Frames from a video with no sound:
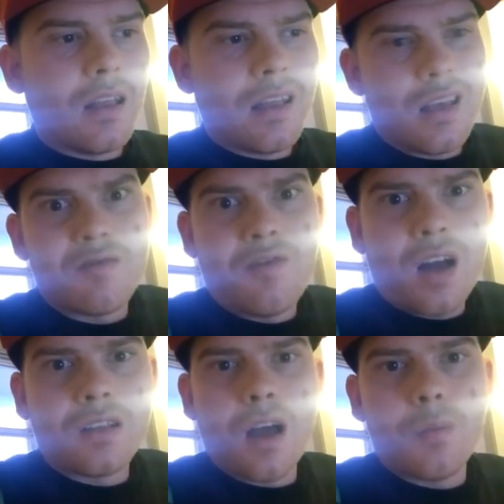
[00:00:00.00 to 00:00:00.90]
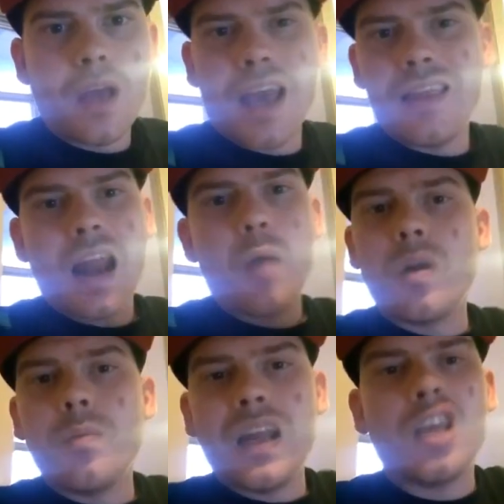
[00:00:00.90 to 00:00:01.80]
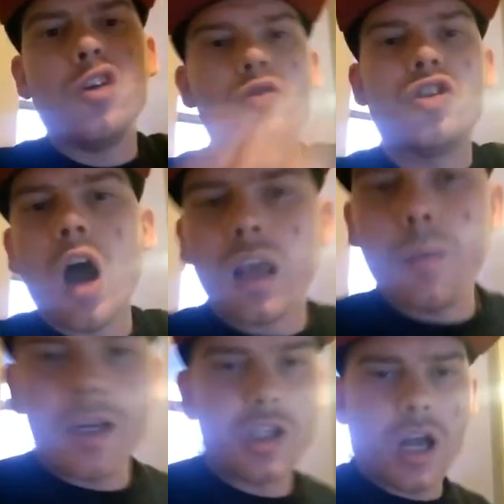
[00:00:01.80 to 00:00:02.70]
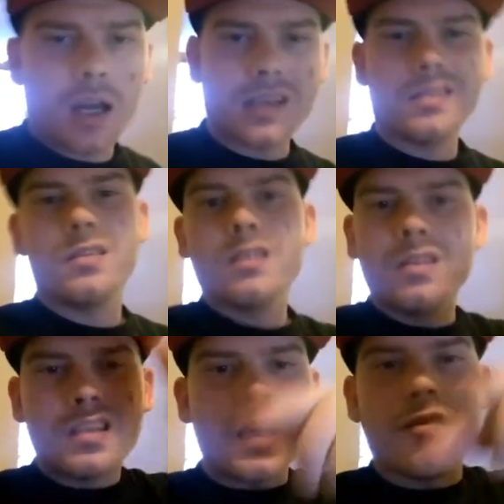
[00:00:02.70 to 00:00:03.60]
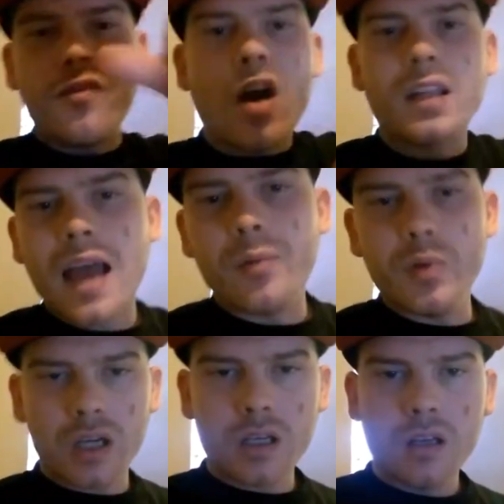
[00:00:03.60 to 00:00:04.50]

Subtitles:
is fucked up, and then I would have made a huge documentary on it saying, fuck that book.